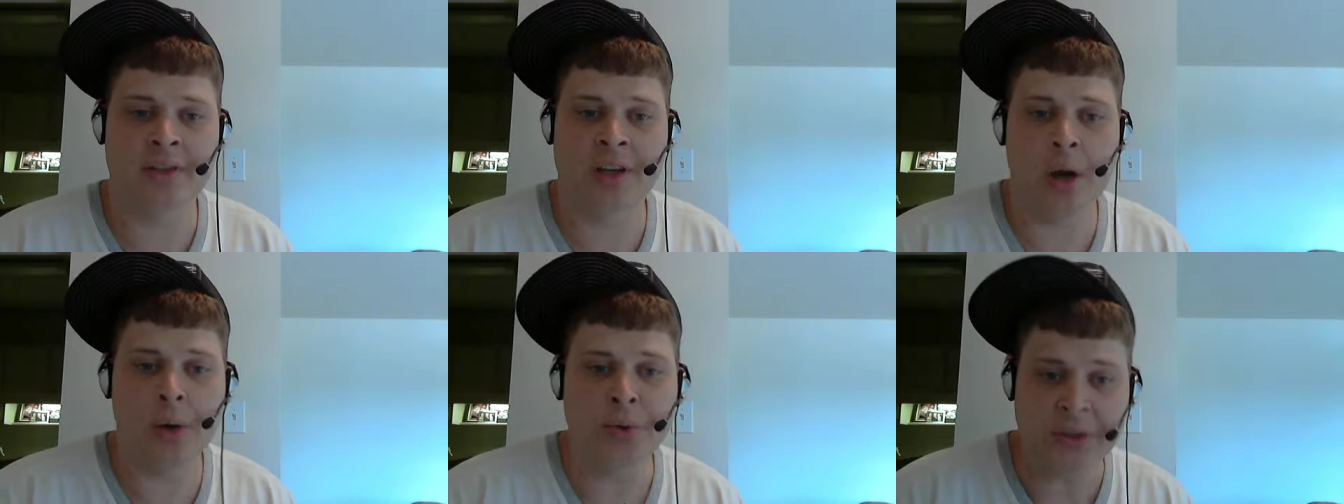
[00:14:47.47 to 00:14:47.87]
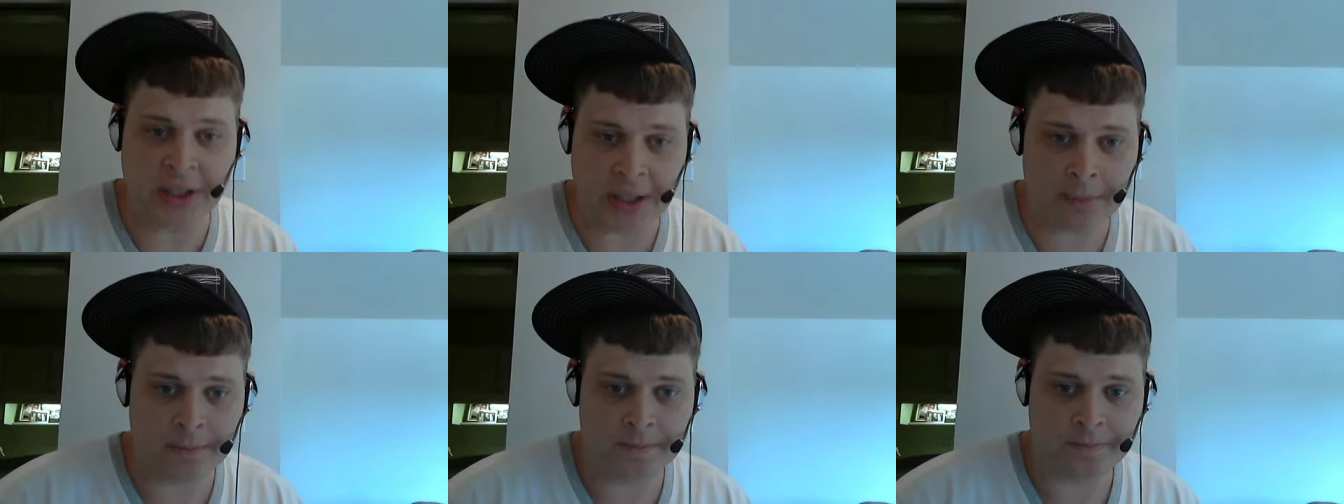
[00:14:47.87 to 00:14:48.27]

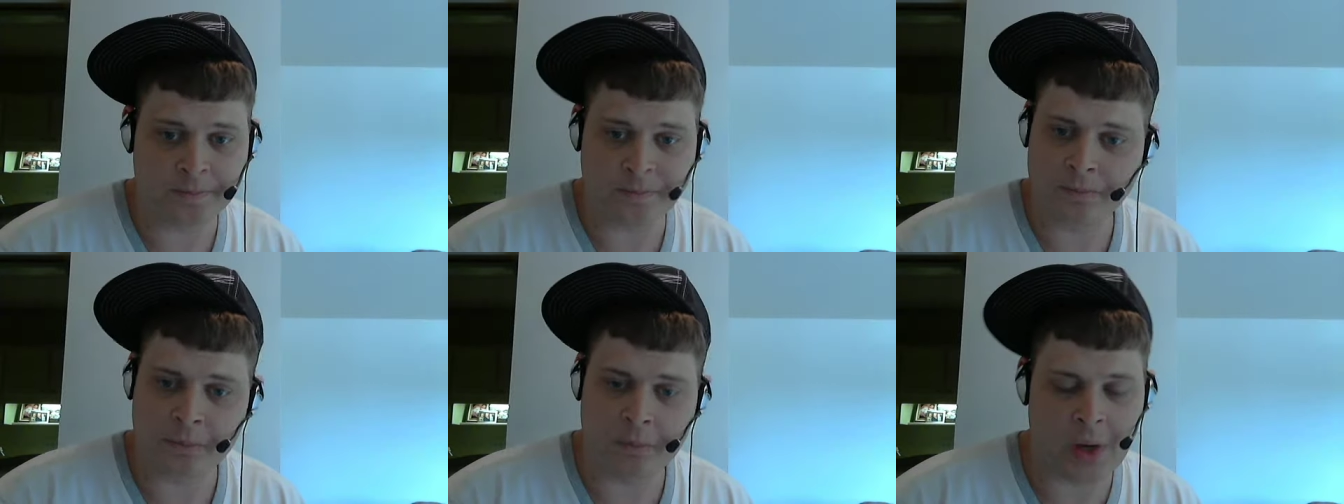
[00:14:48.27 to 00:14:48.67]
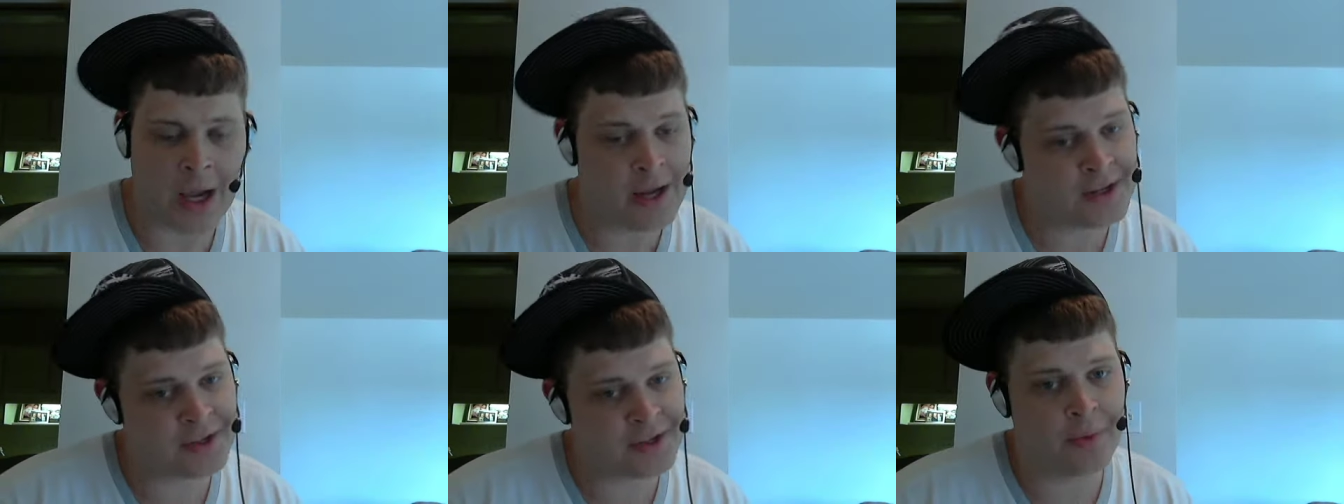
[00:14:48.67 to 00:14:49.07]
coasting.
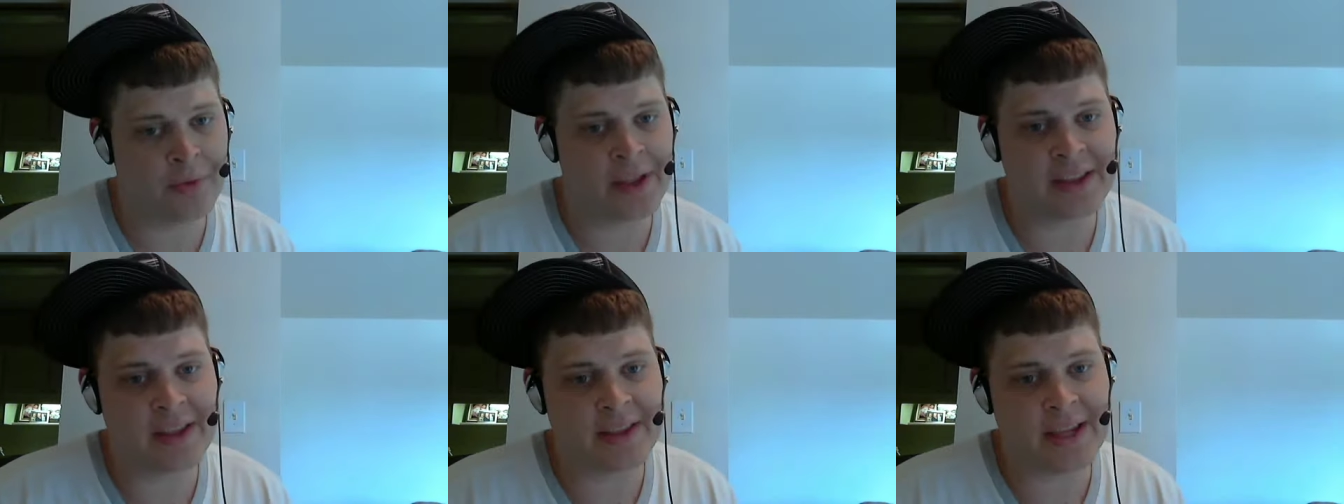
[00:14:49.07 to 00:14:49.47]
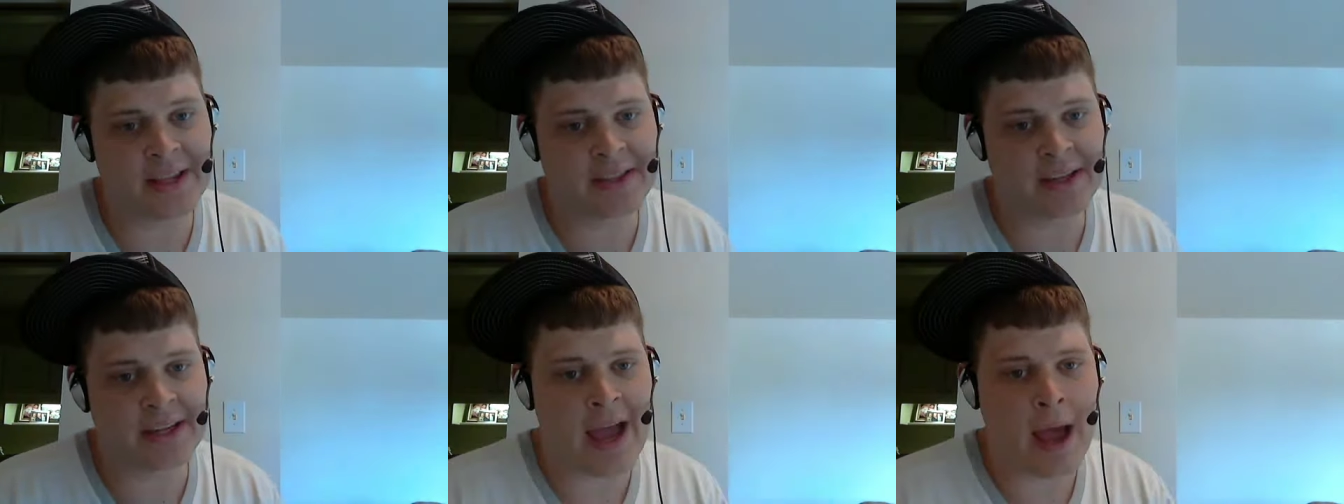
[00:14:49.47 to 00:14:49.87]
I just don't think that that's
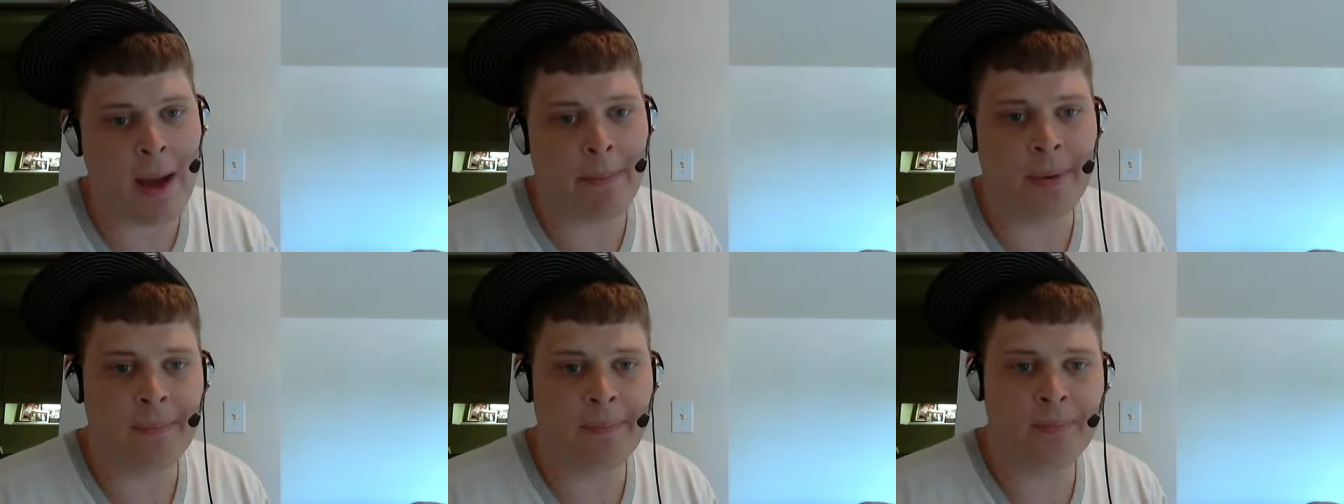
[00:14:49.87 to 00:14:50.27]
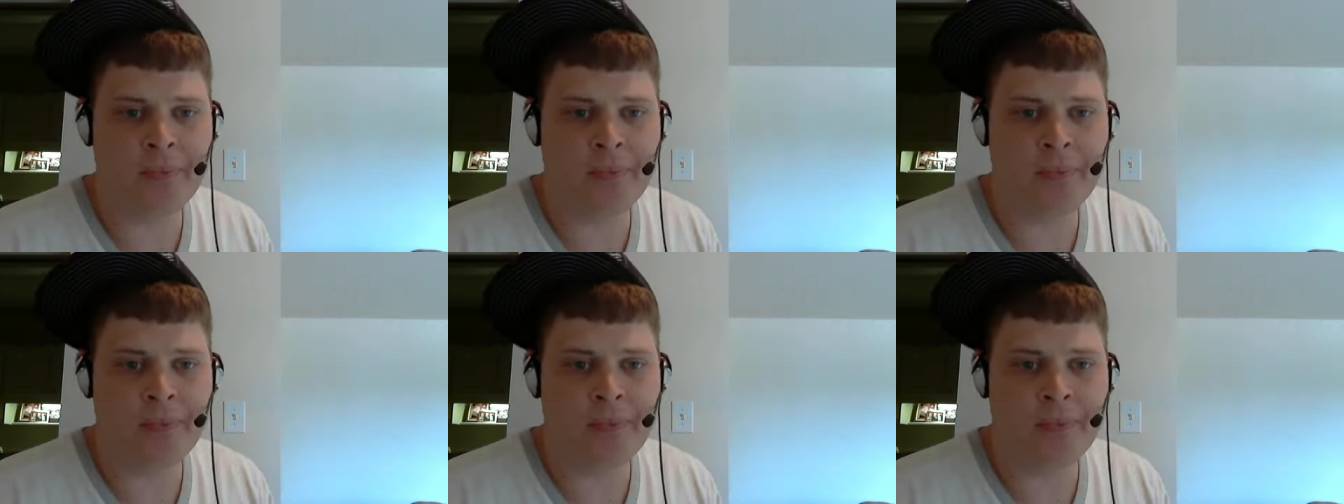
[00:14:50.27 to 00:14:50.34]
going to happen.